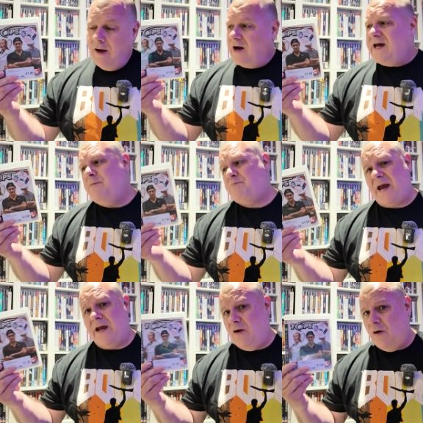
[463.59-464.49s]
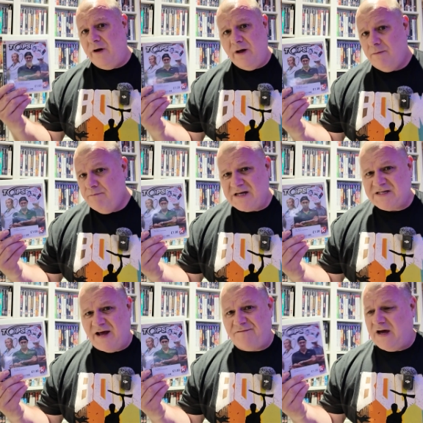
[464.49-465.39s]
I keep banging on
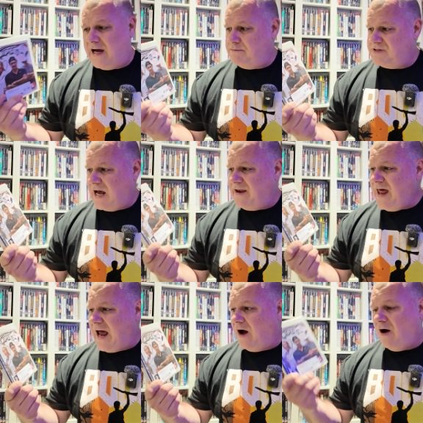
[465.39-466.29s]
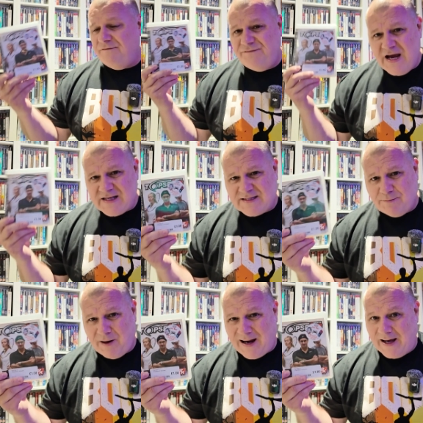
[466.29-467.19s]
must-have games, and that I've yet to
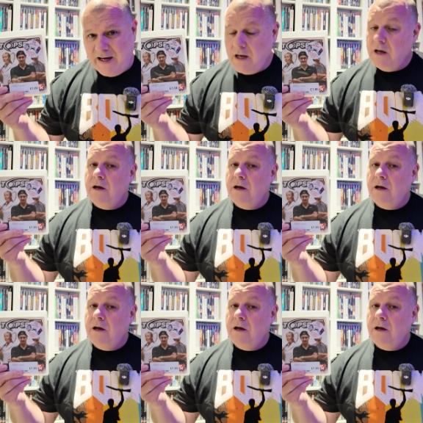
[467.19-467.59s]
play,